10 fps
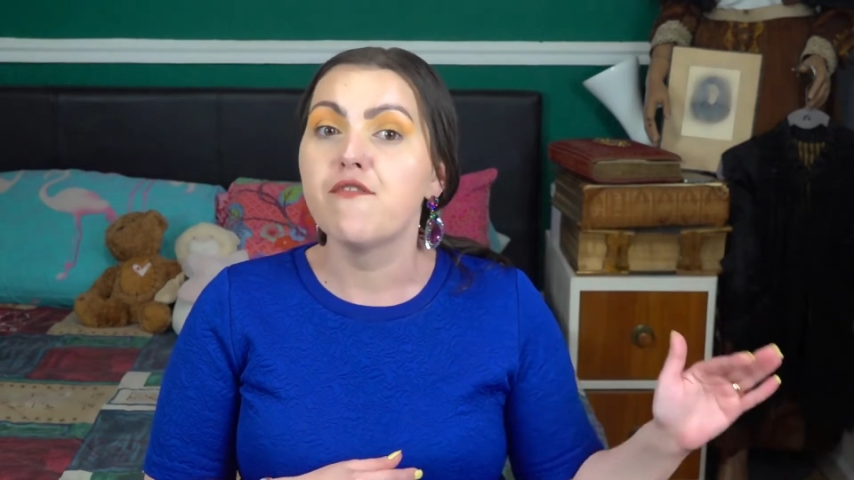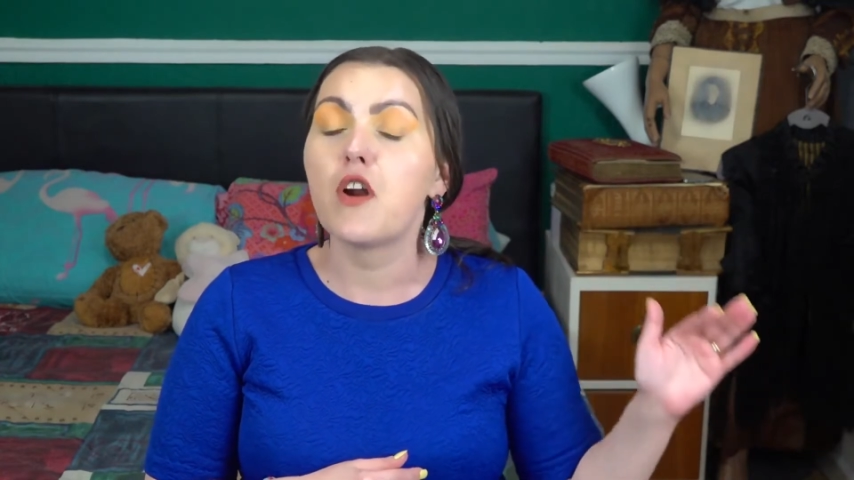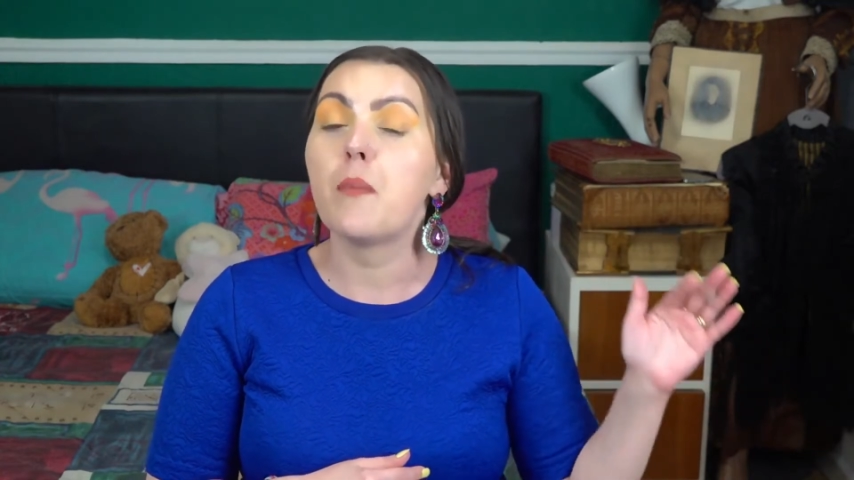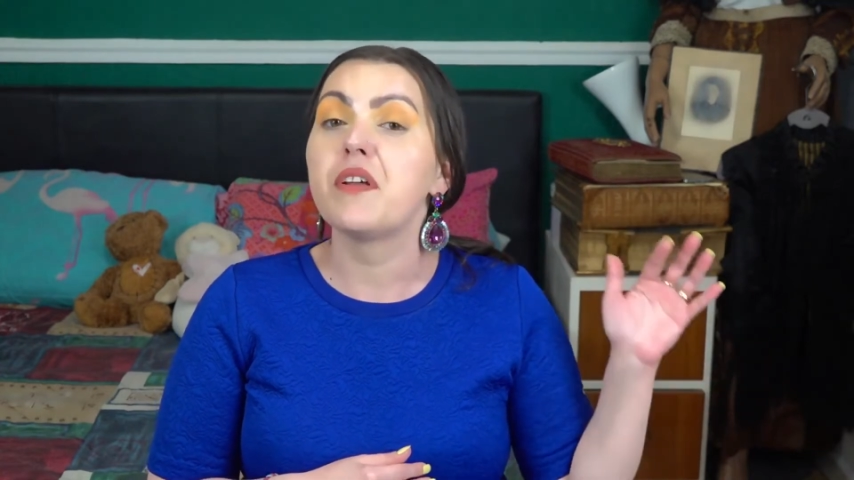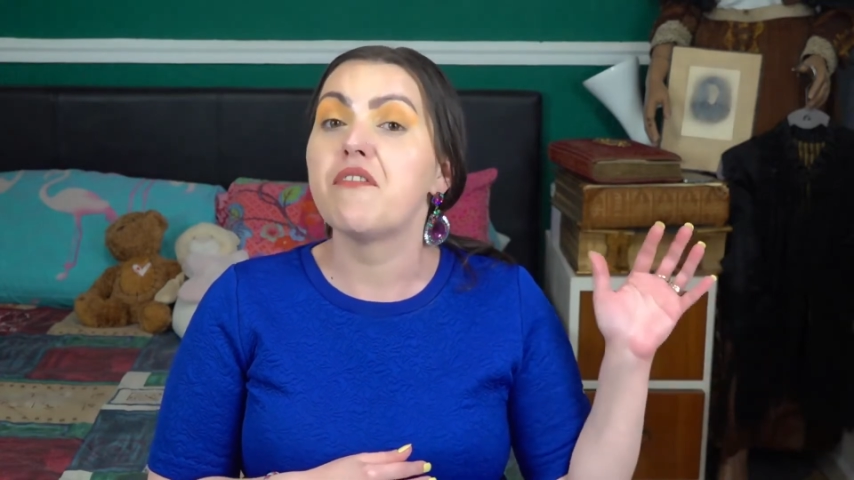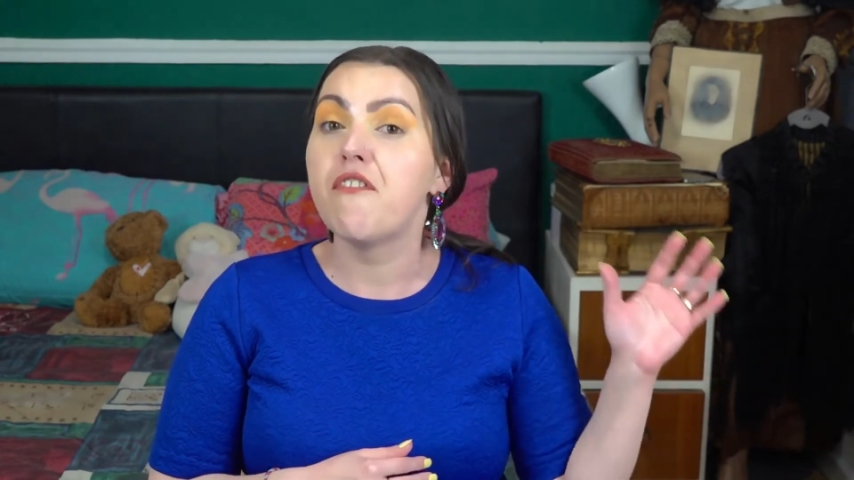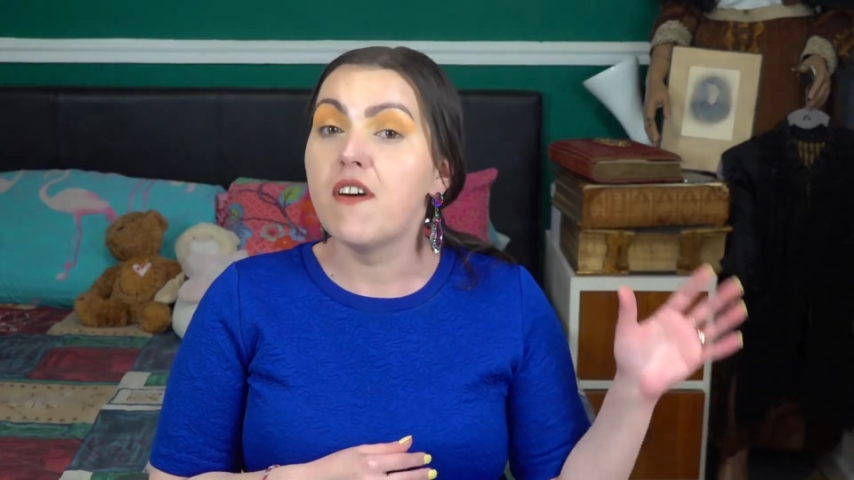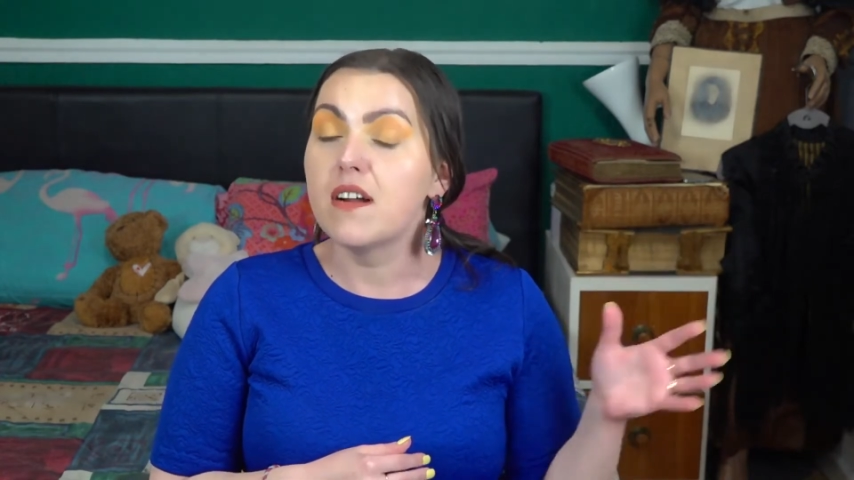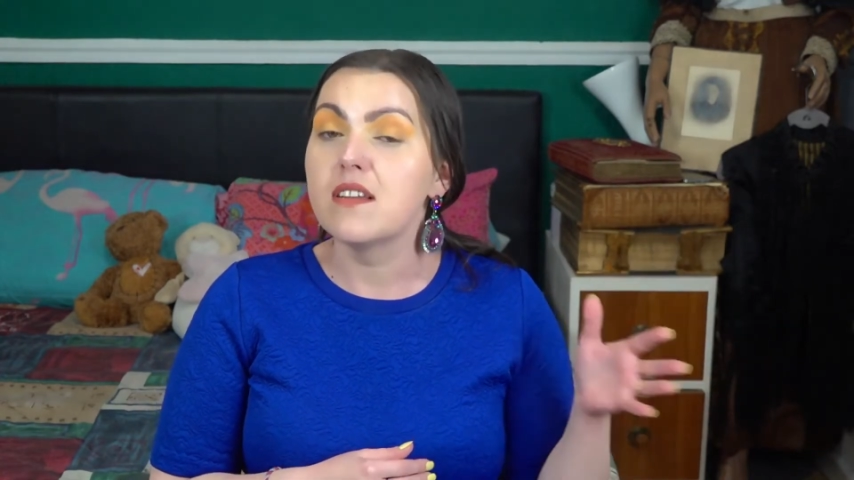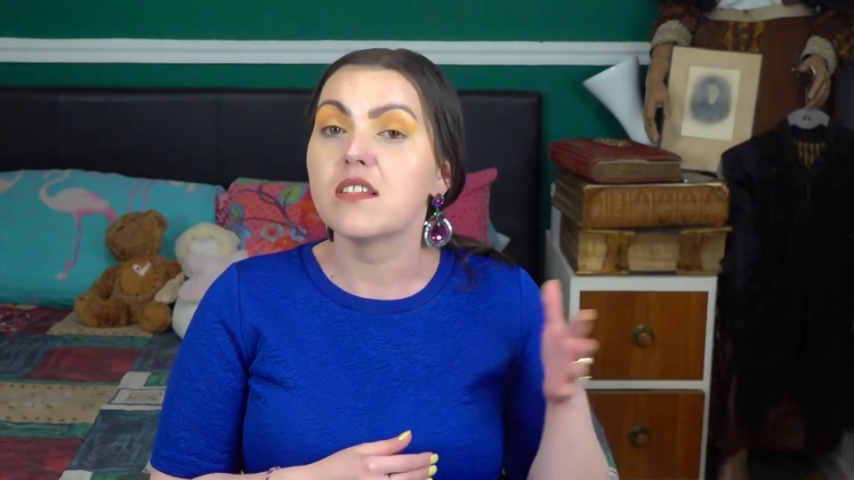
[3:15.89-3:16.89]
from the
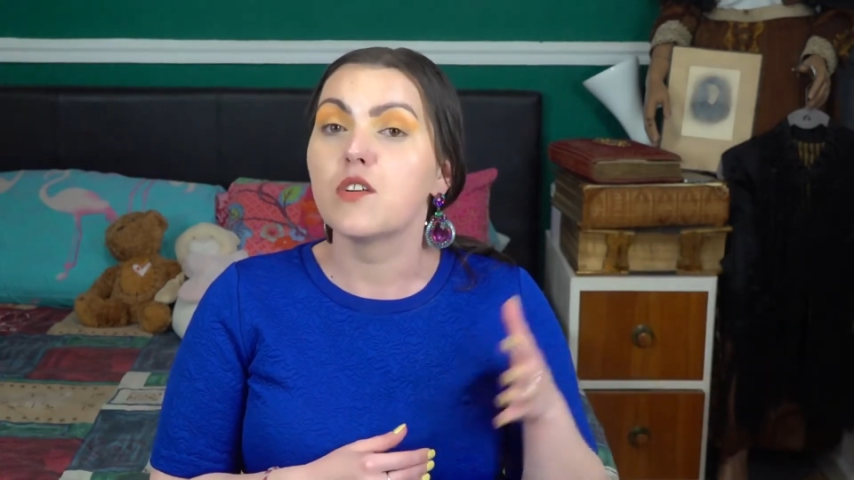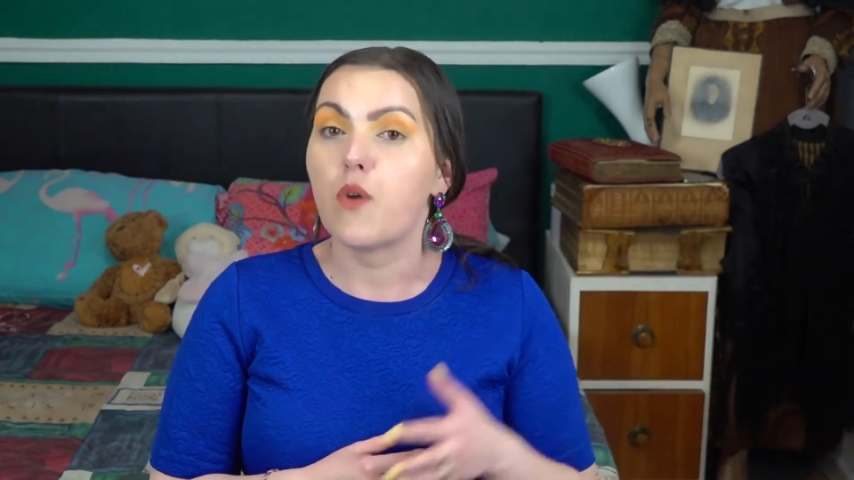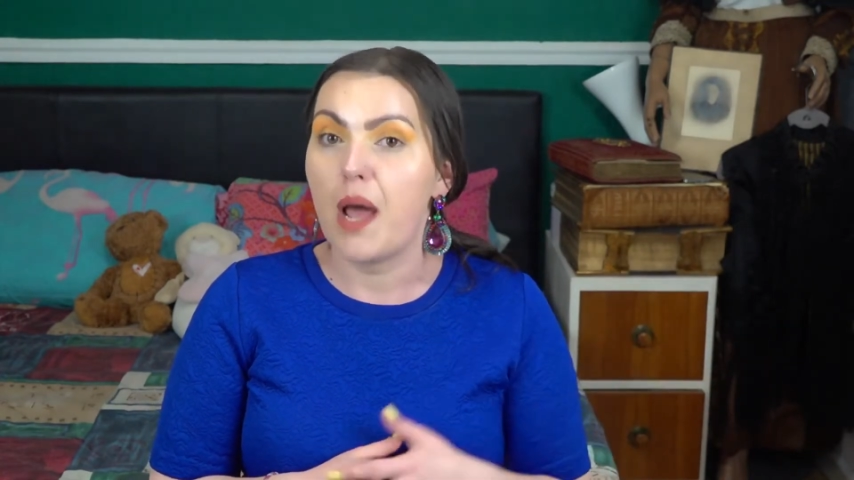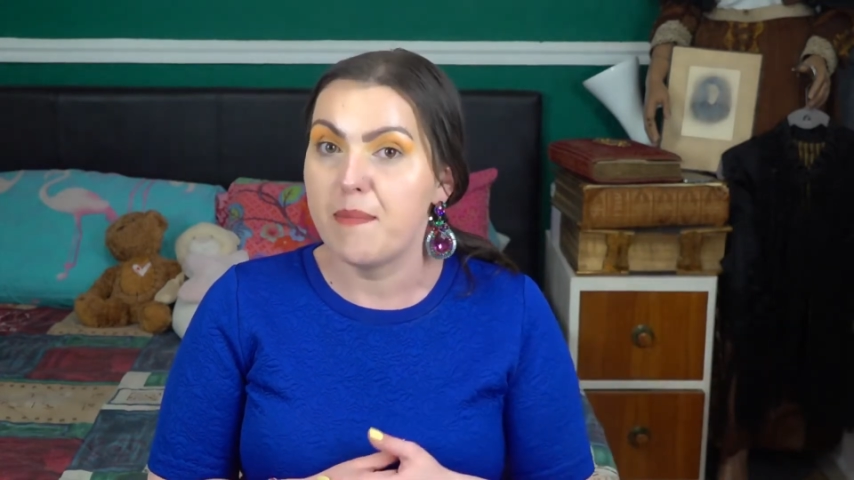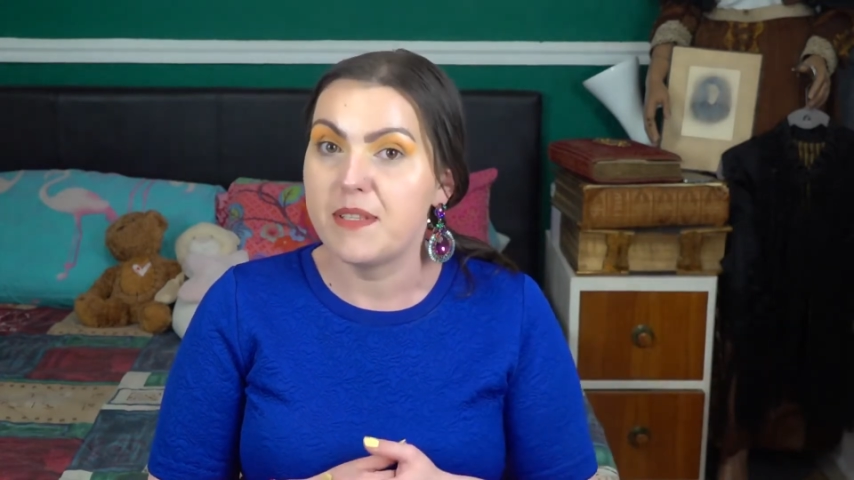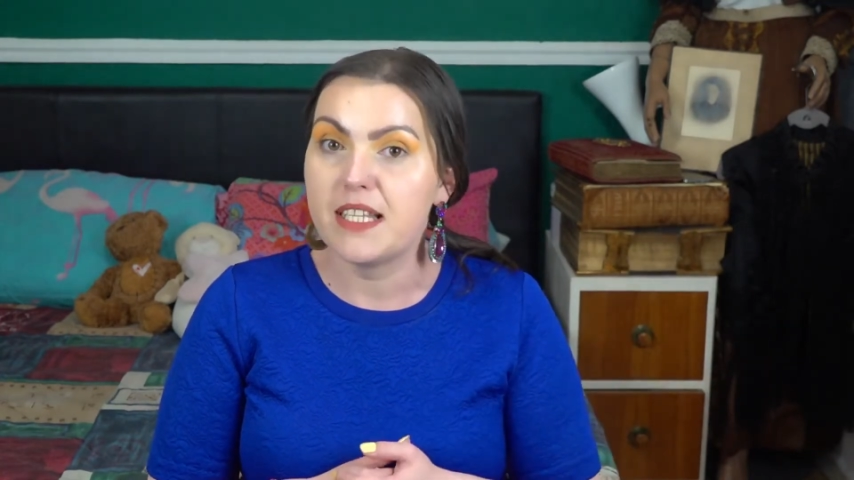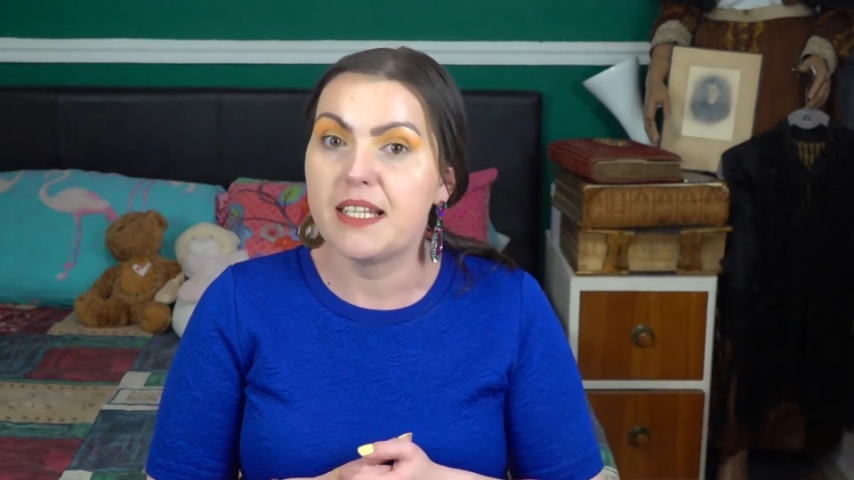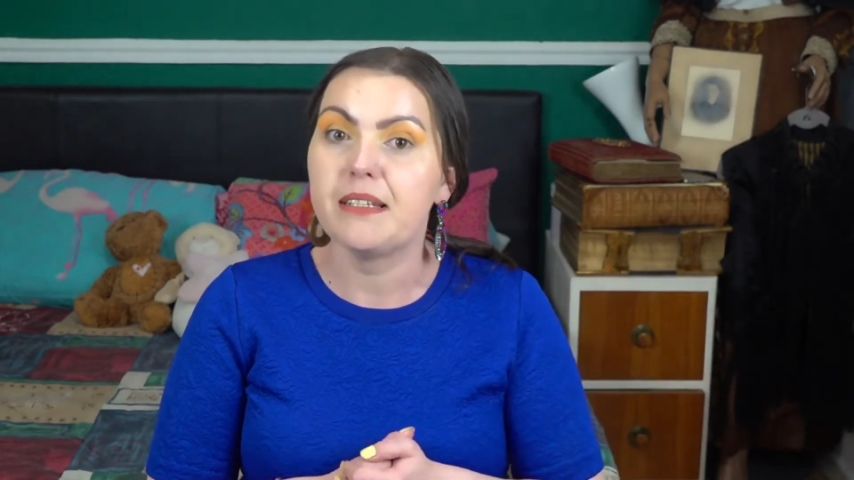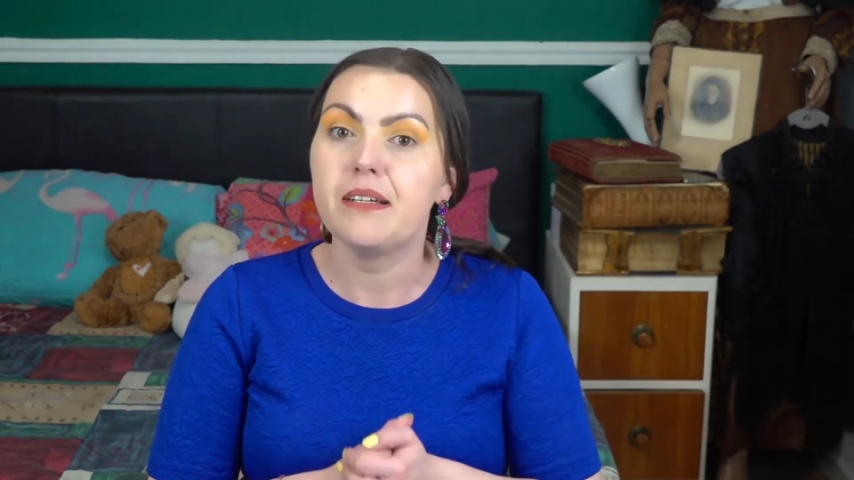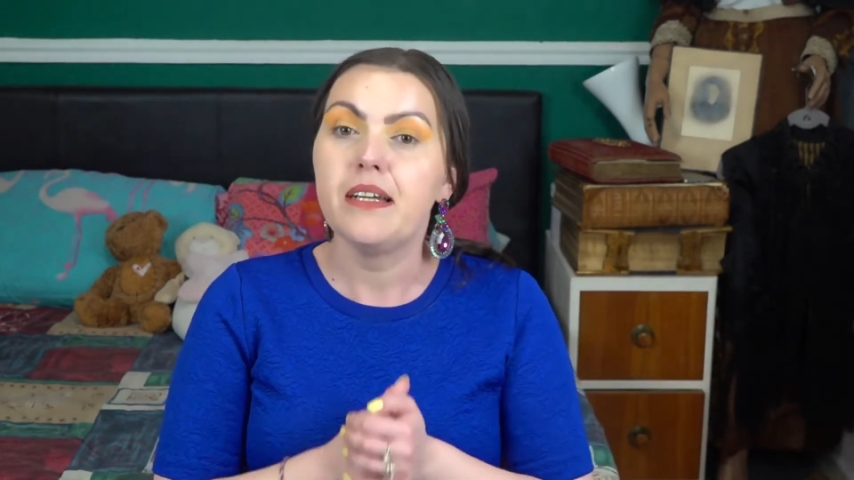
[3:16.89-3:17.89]
first crime scene.